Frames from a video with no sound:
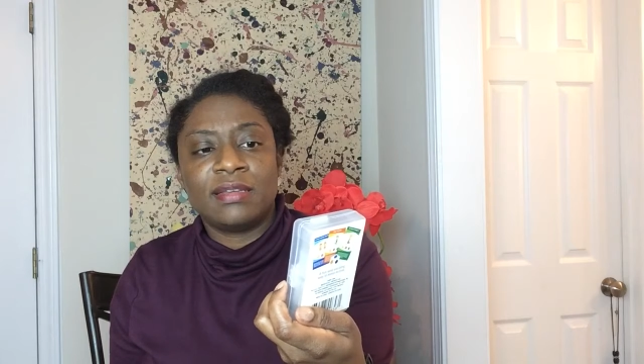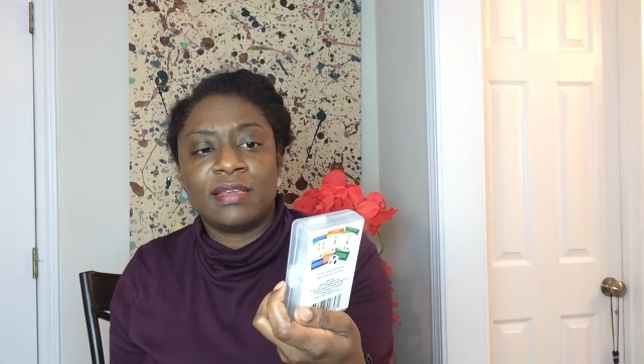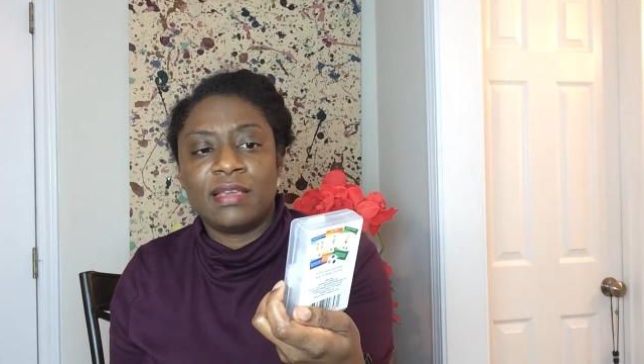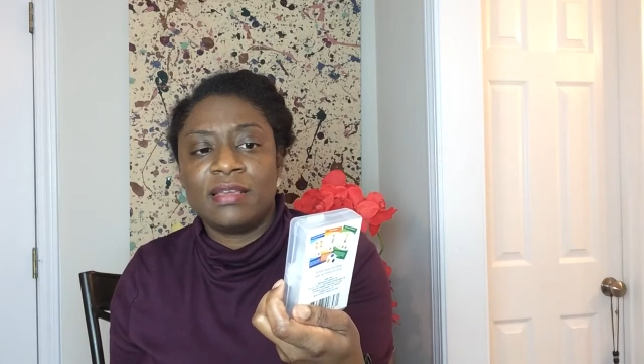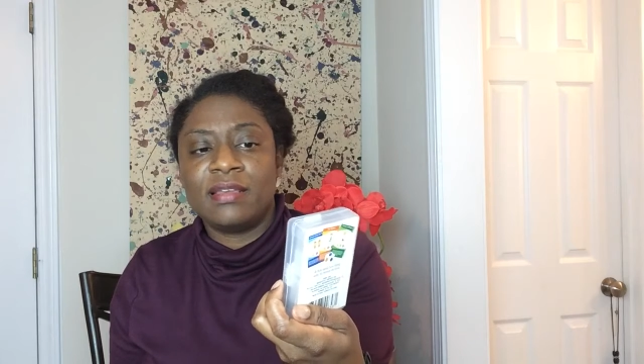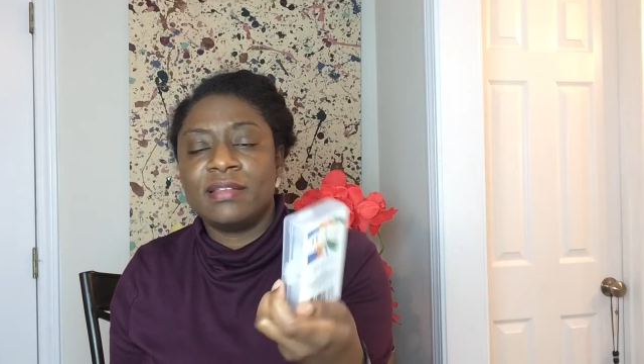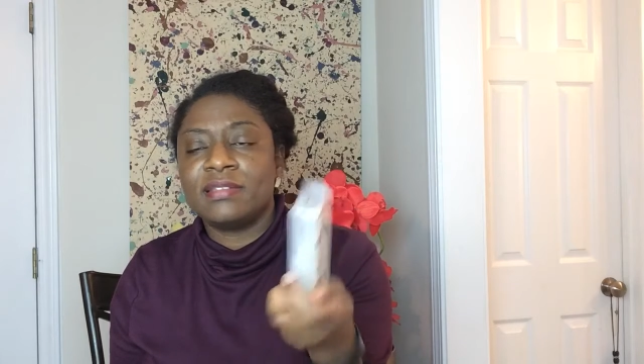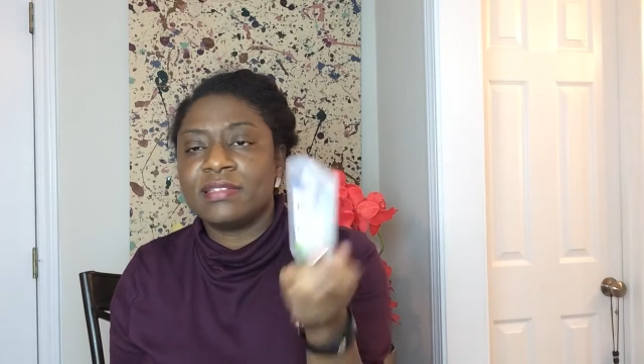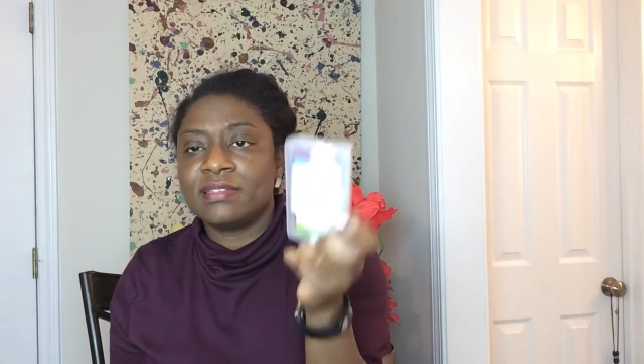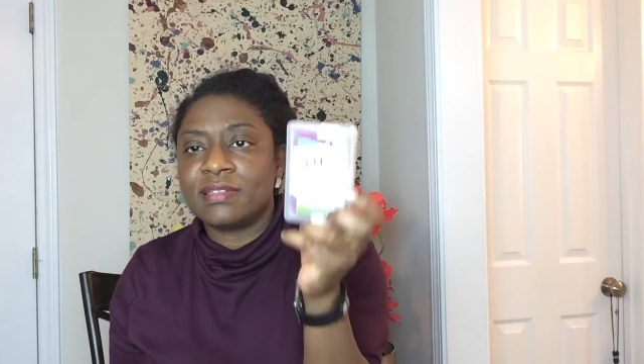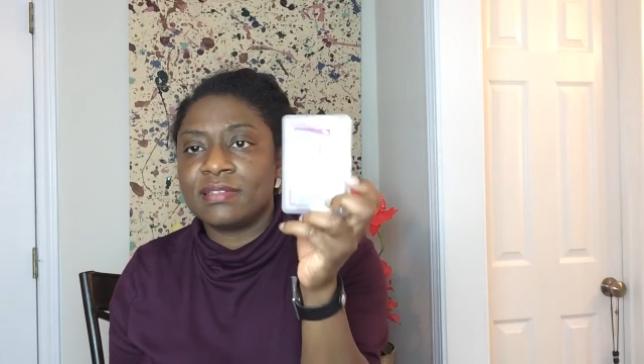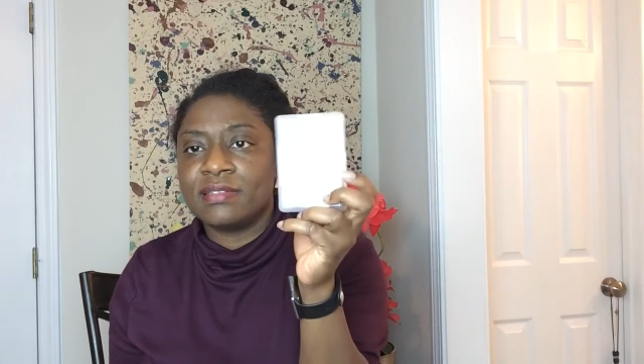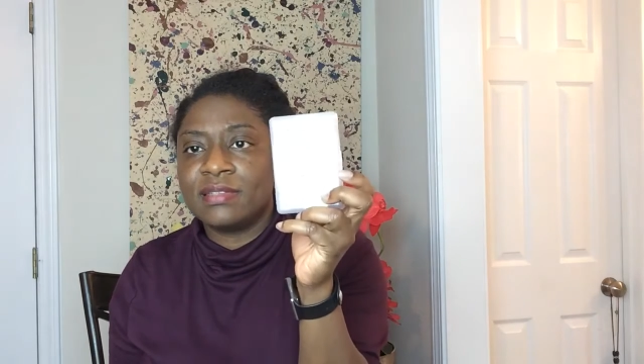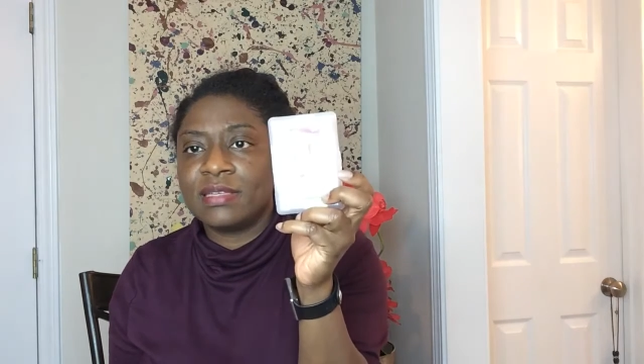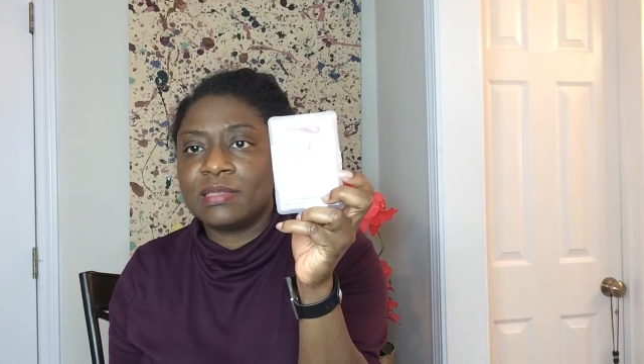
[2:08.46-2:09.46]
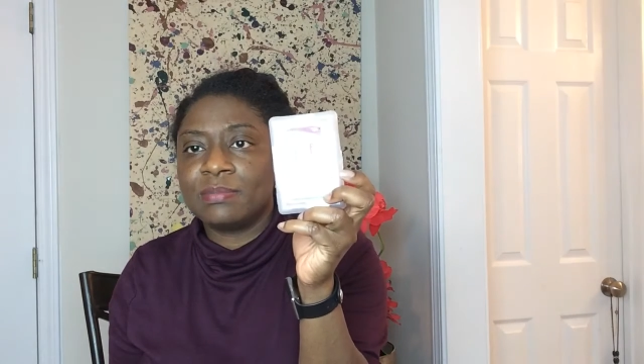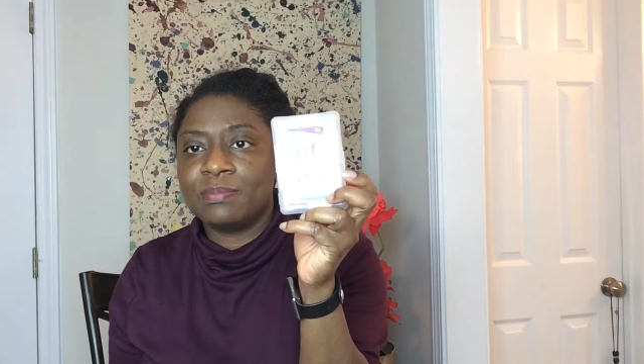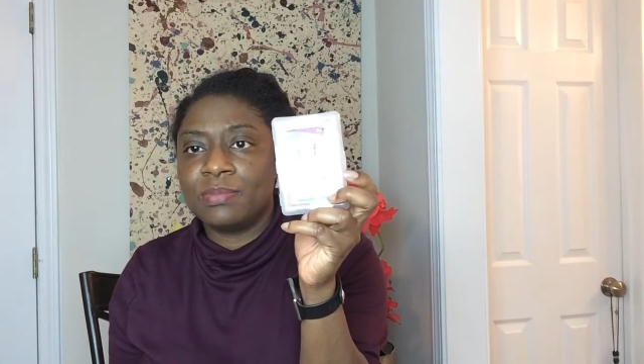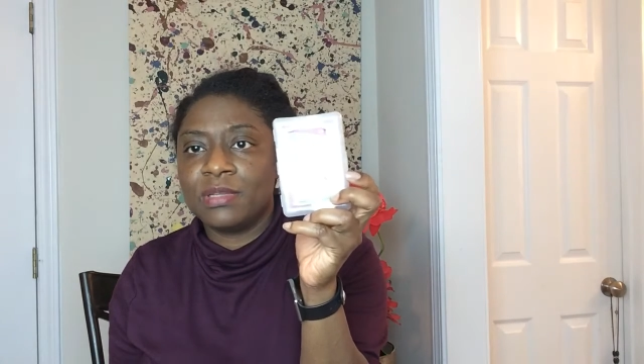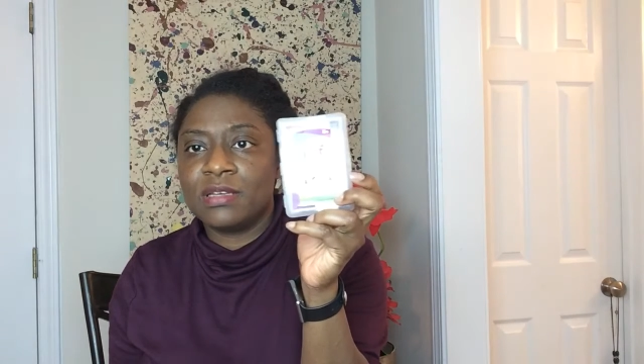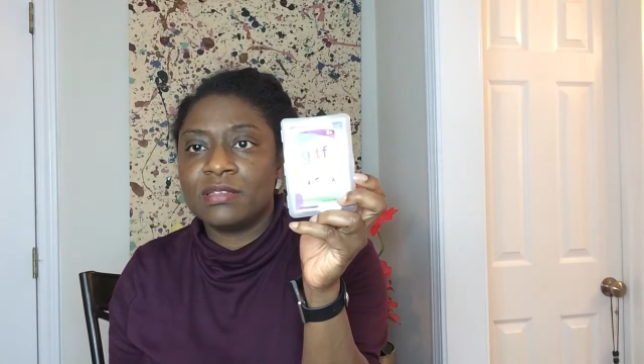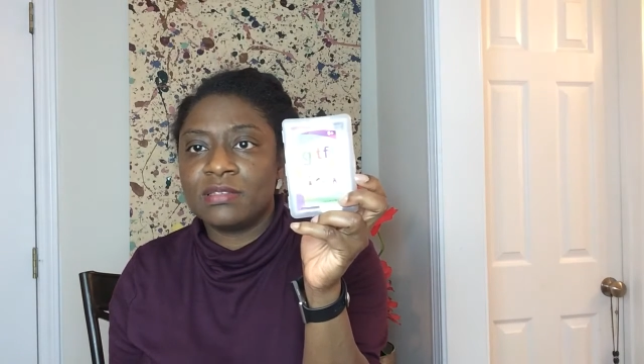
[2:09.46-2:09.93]
kids. It's a
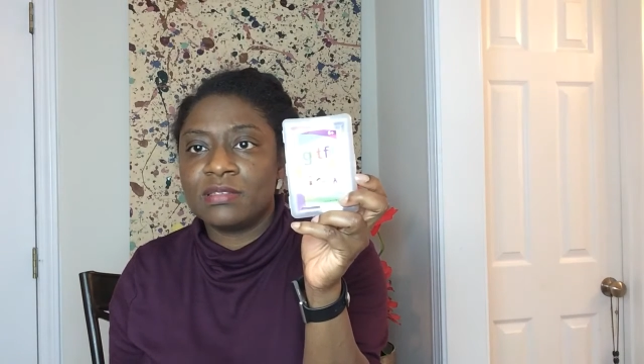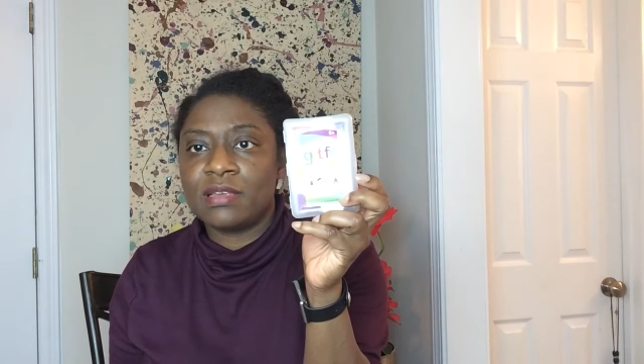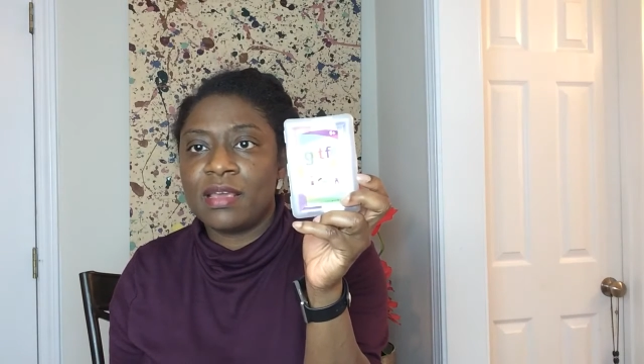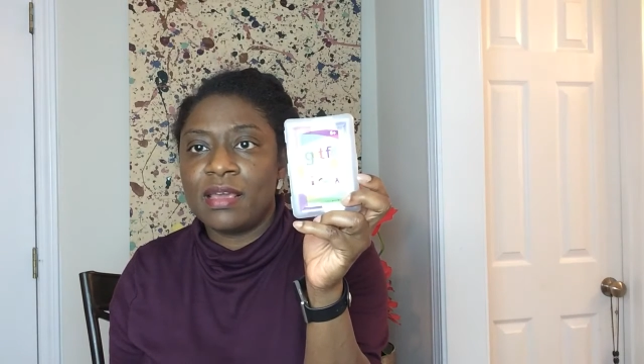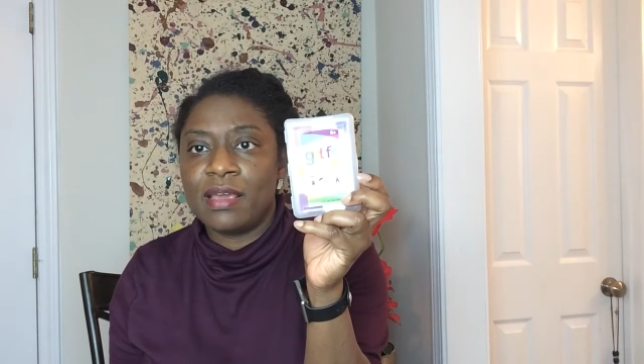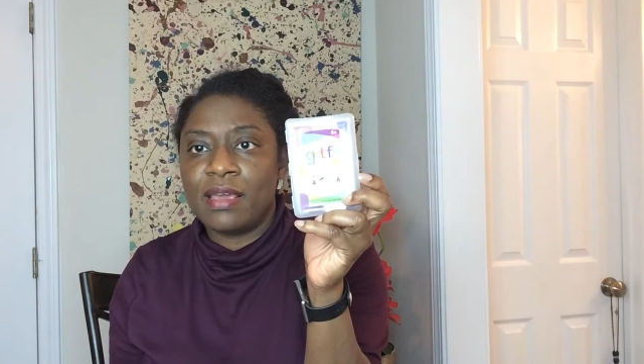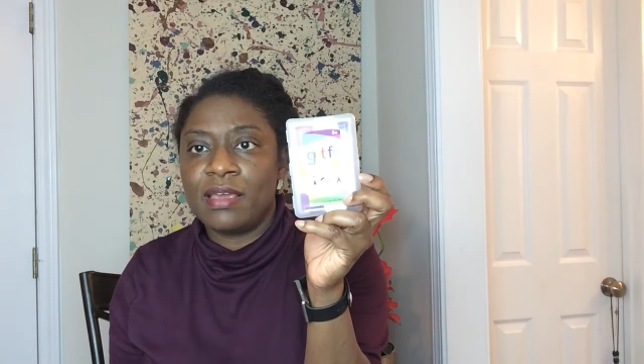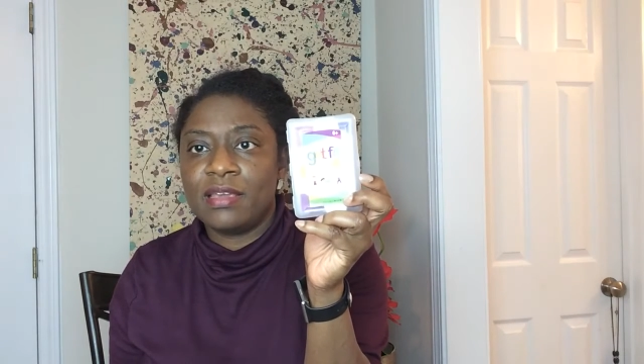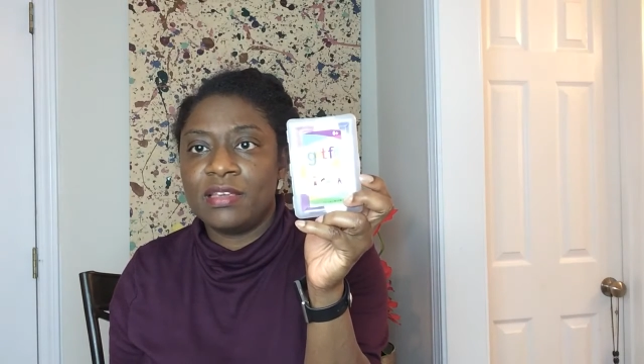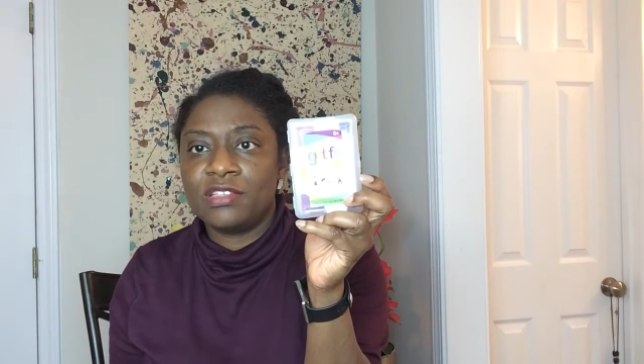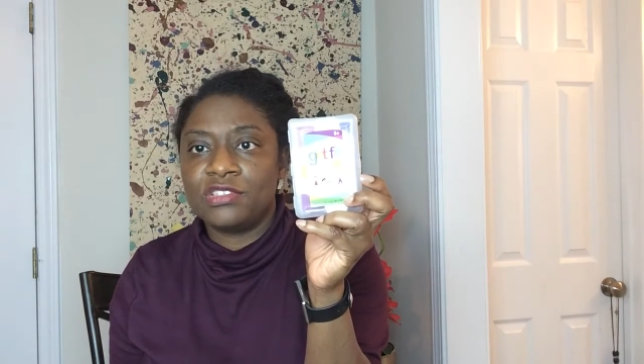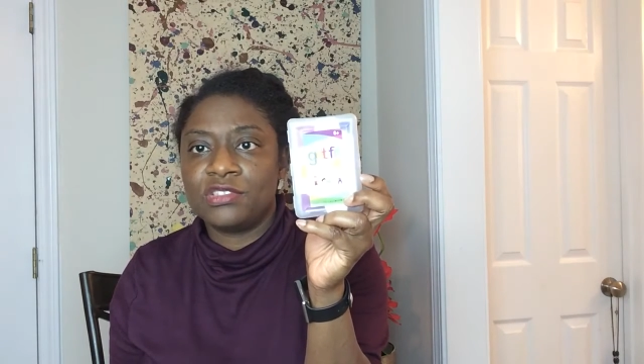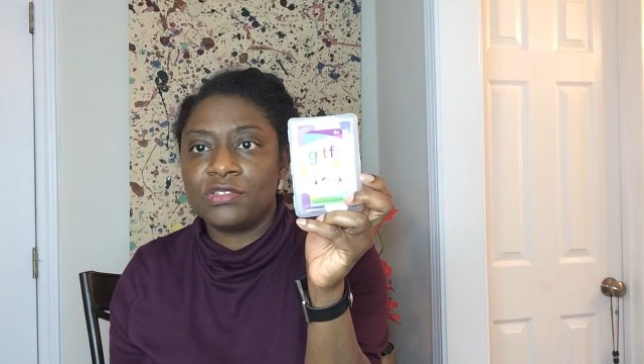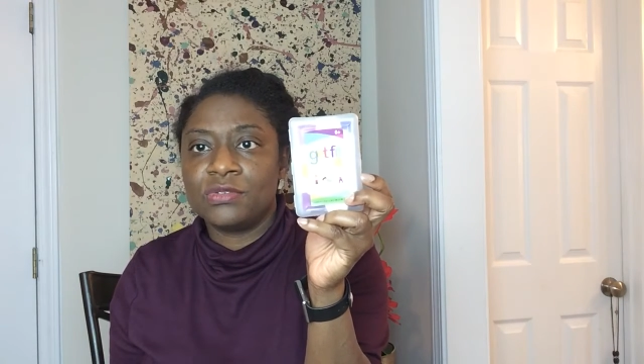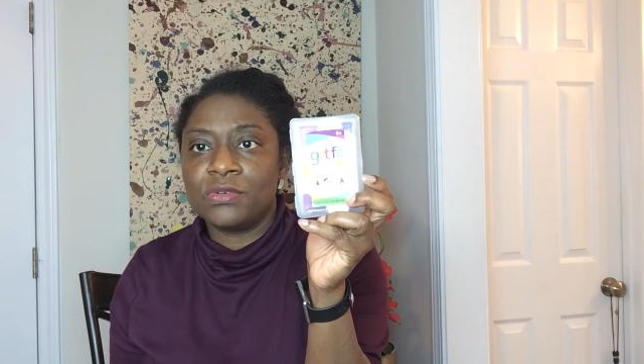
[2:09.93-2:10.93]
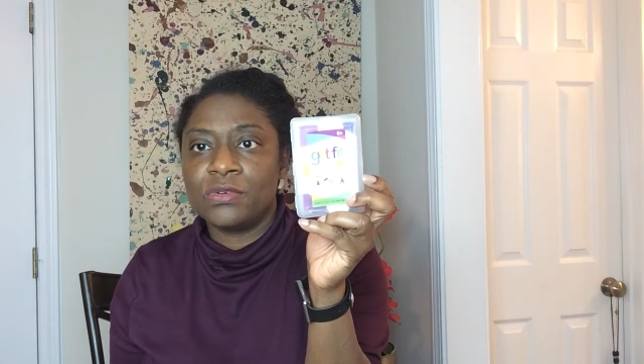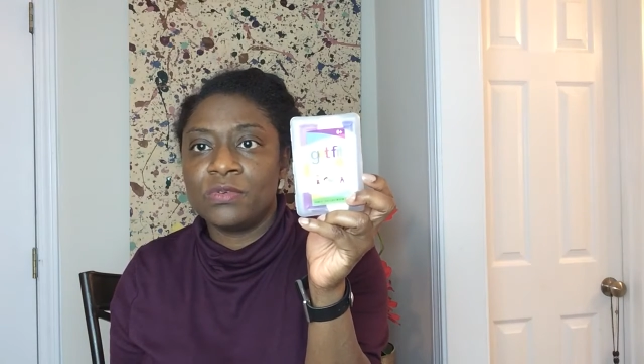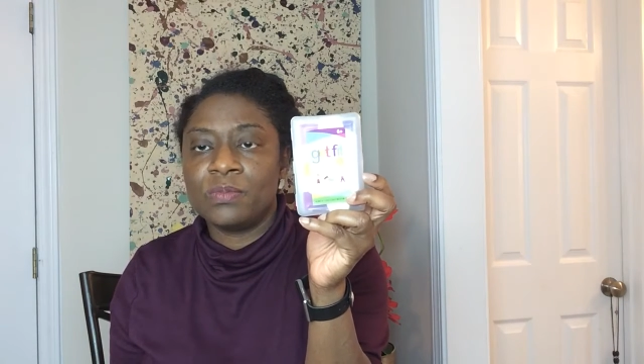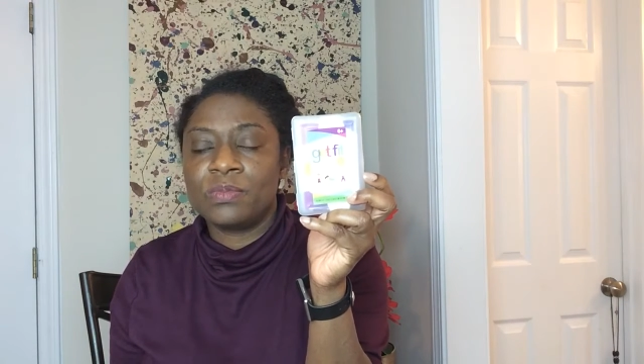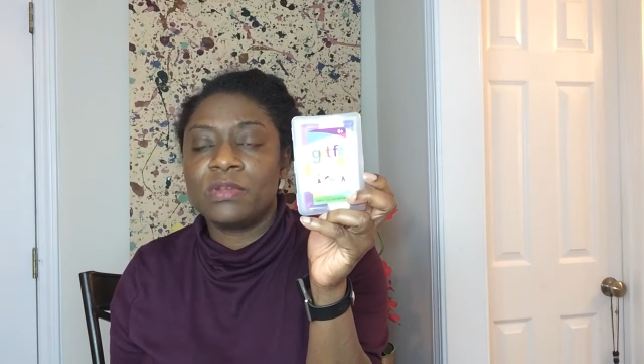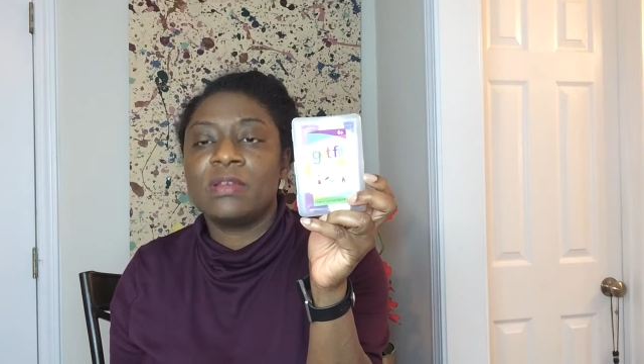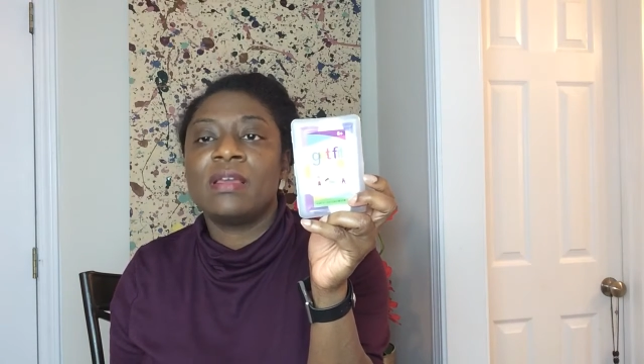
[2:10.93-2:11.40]
6+ age
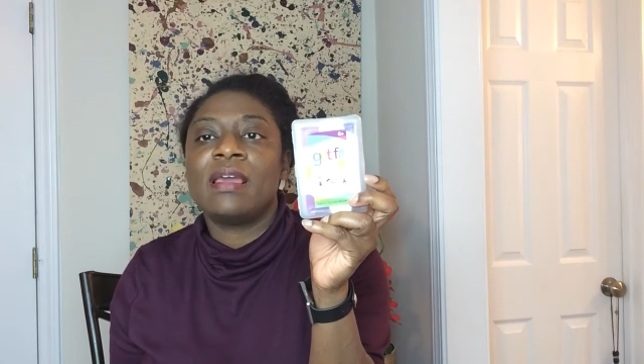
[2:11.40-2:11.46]
group,